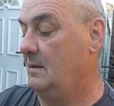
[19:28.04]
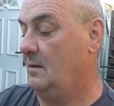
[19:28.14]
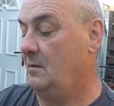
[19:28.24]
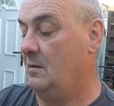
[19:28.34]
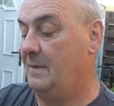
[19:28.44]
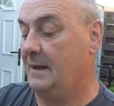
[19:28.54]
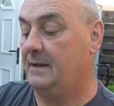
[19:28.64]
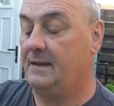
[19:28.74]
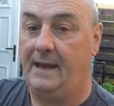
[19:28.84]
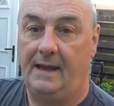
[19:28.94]
on the back
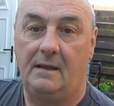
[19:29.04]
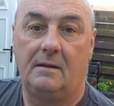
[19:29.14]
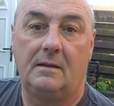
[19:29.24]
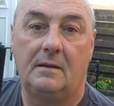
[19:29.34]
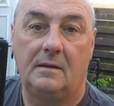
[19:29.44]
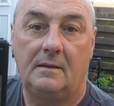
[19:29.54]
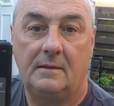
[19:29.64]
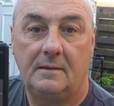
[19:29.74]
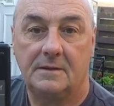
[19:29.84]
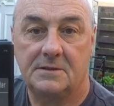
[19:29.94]
of there,
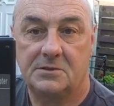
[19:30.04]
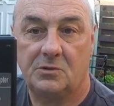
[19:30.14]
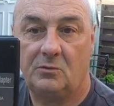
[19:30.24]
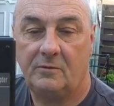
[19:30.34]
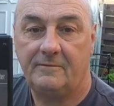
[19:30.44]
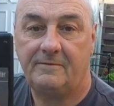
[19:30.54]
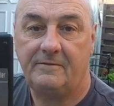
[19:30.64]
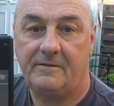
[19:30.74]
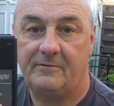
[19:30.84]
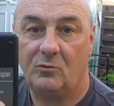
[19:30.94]
this is
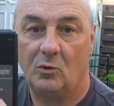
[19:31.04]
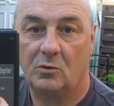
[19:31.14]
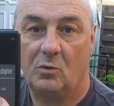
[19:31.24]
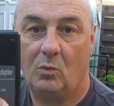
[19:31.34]
250 volt,